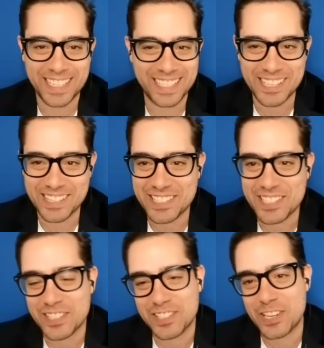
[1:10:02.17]
you know, this
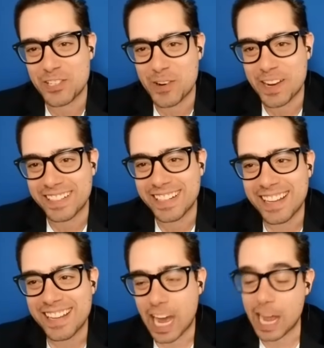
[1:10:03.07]
is such great.
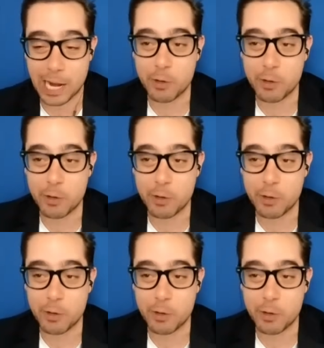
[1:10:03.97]
I, I know